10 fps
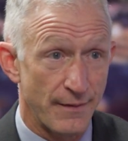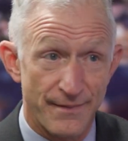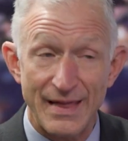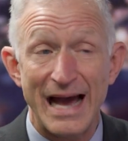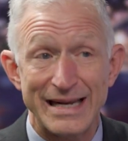
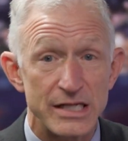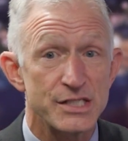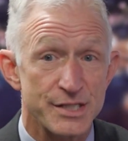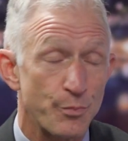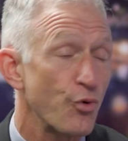That
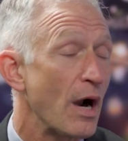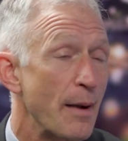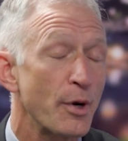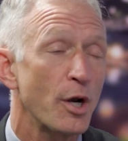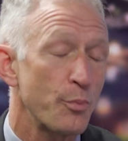is the
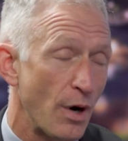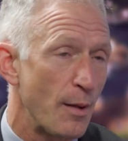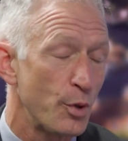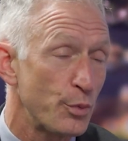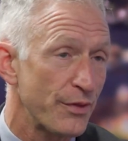primary
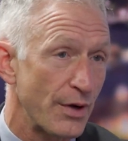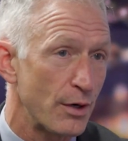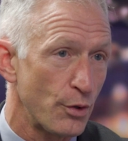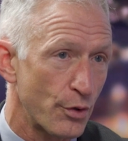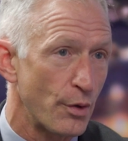problem with
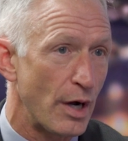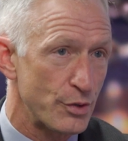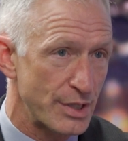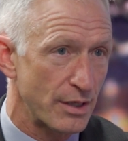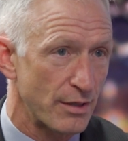our local
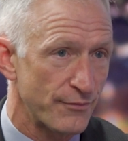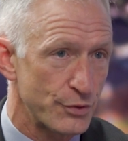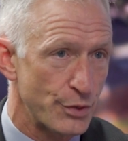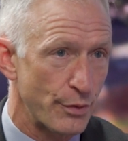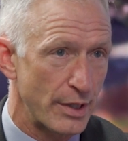housing
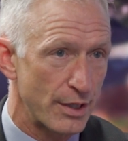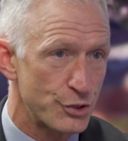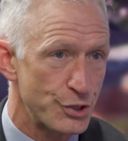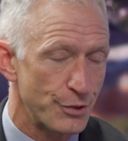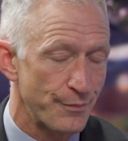inventory
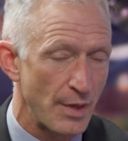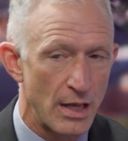issue.